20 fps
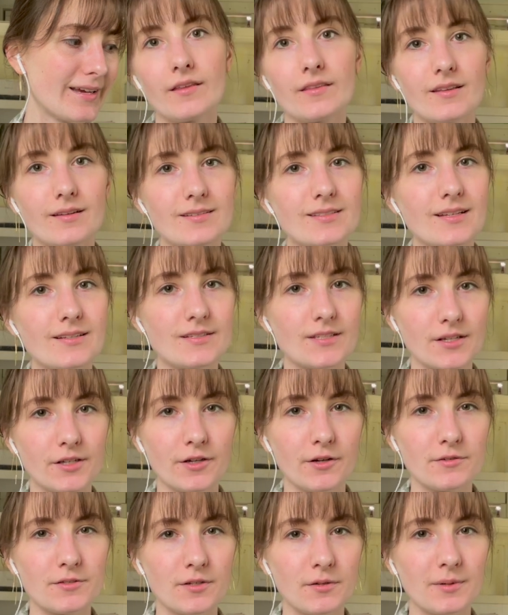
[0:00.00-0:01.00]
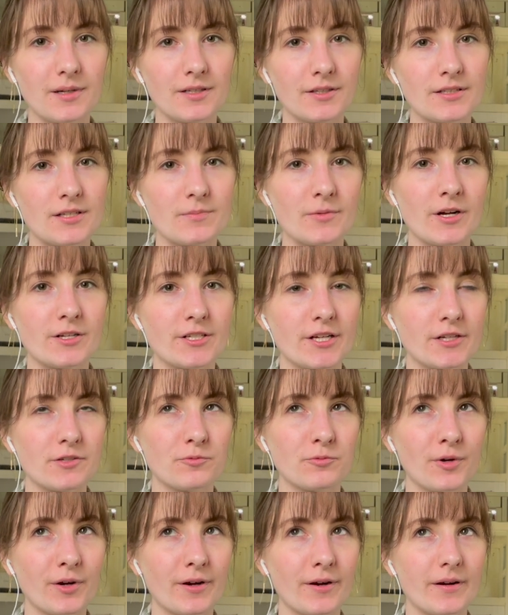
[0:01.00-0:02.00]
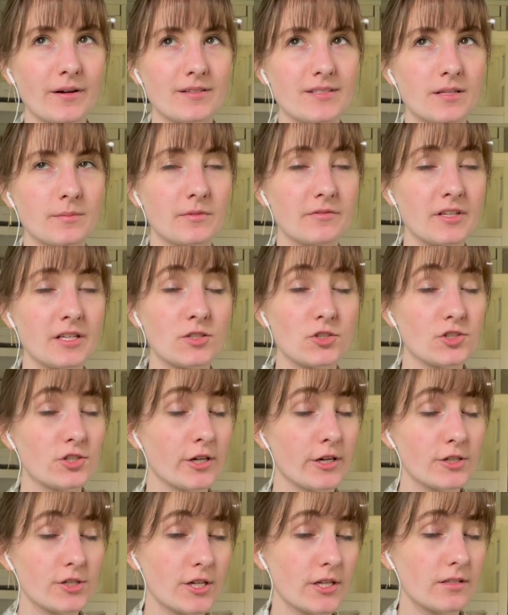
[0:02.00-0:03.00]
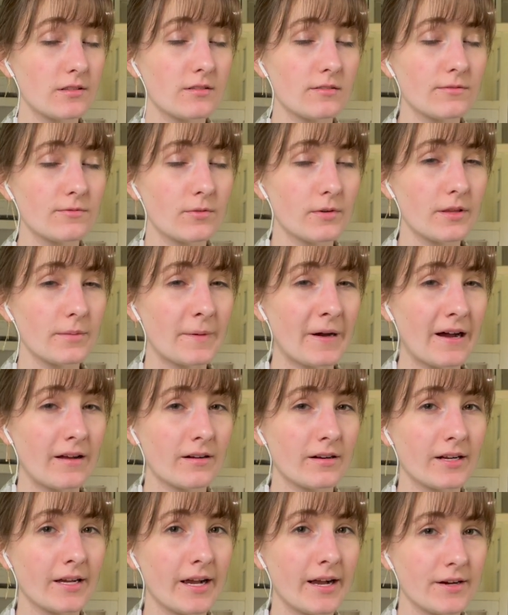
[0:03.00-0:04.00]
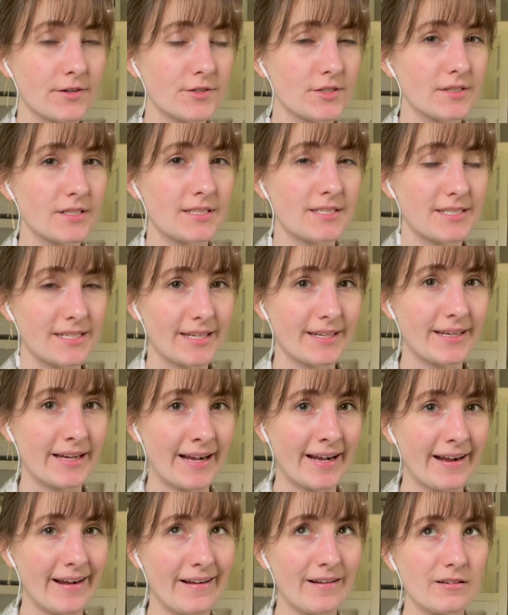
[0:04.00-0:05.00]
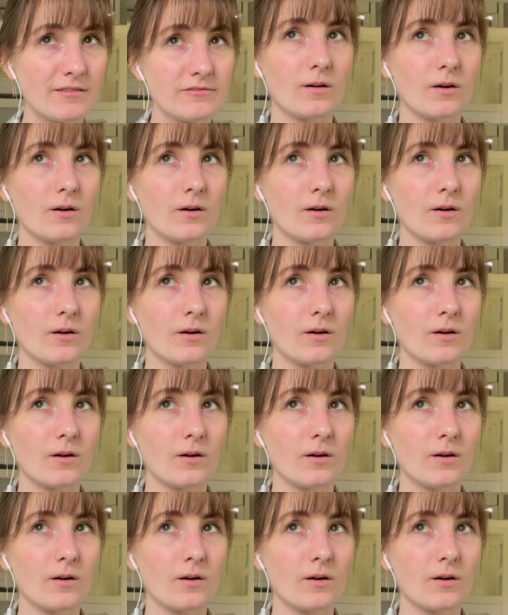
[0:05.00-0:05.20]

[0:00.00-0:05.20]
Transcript: Things that didn't go so well in this project were some of the instructions for the pattern I actually did have.